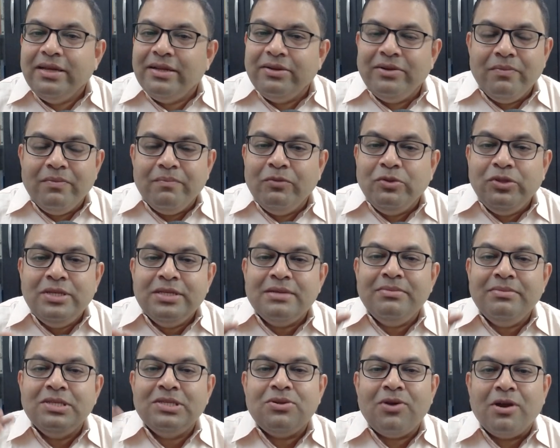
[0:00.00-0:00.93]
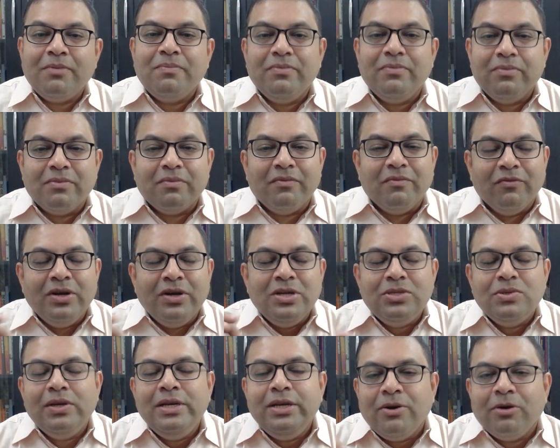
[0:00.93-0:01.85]
Buddhism is not,
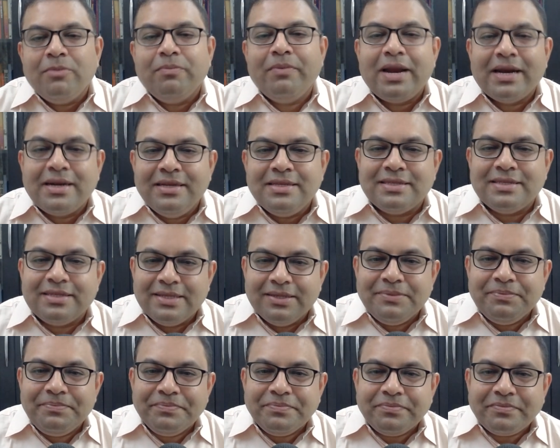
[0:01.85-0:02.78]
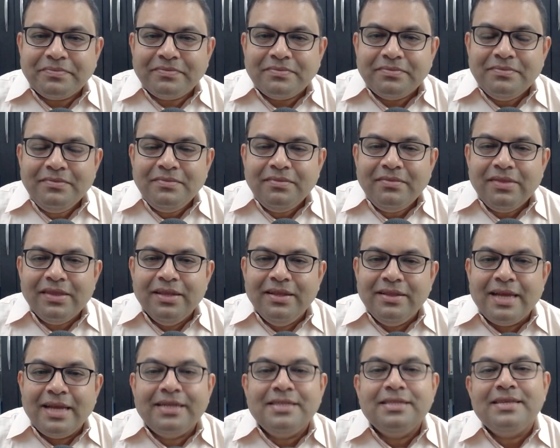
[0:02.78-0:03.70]
virtually not practiced.
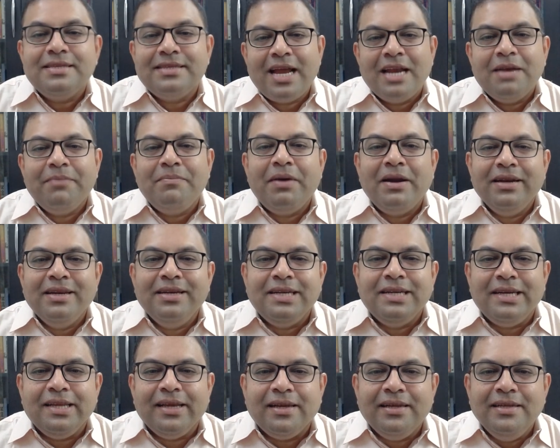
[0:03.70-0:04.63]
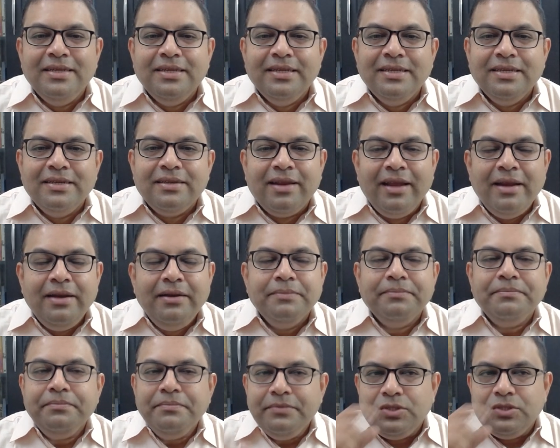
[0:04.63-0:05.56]
That's the sad part in India, right?
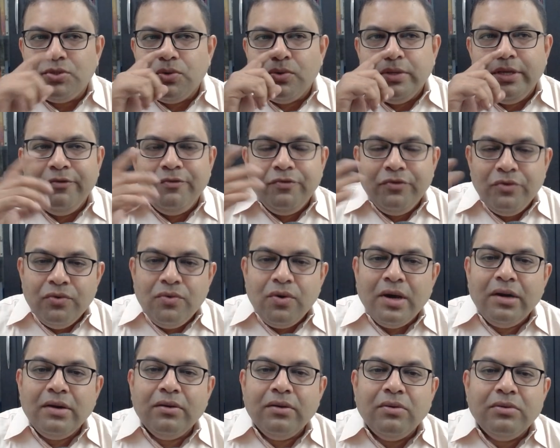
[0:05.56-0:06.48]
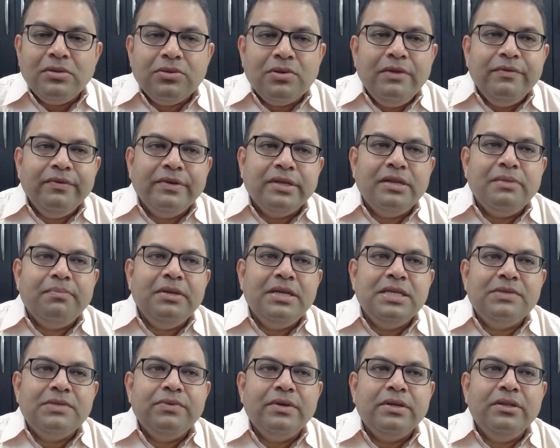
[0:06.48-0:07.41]
So if you are also living in a
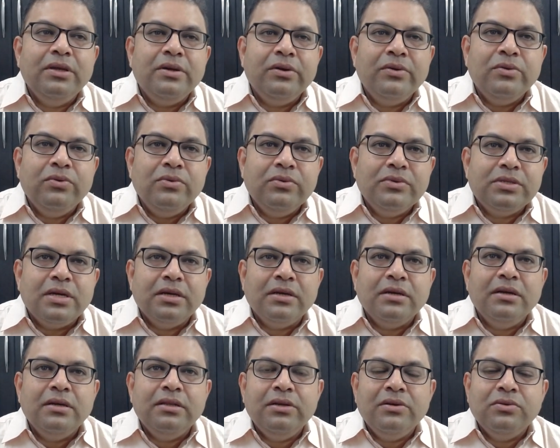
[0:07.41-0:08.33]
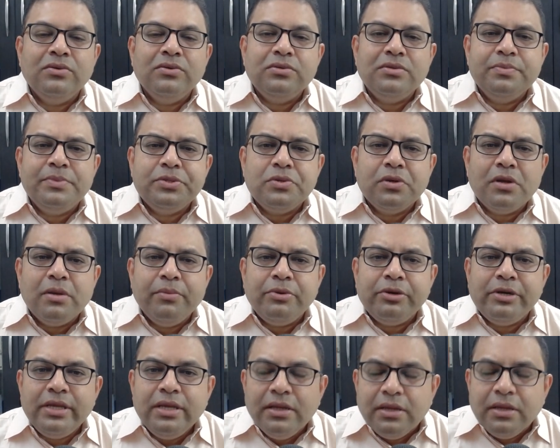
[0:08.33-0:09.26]
place where there are no Sangha, there are no spiritual
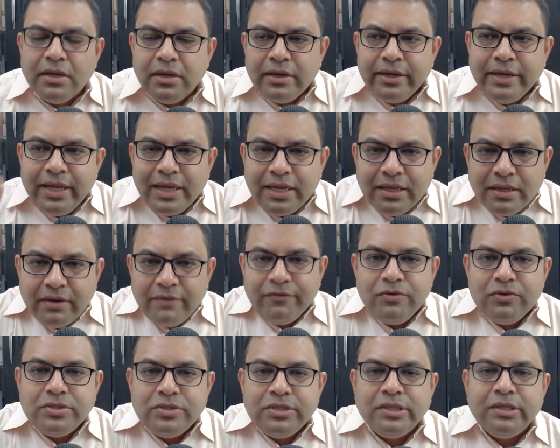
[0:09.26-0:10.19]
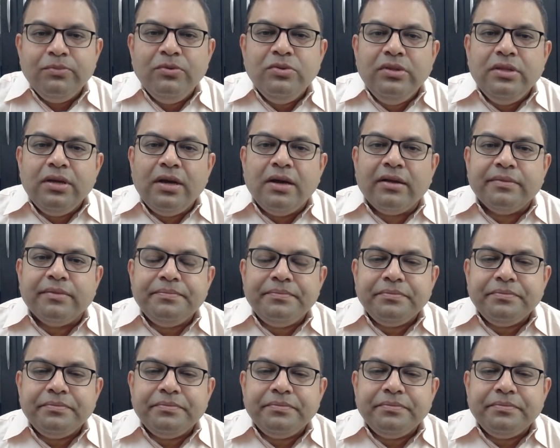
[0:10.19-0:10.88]
community, take refuge in the Buddha.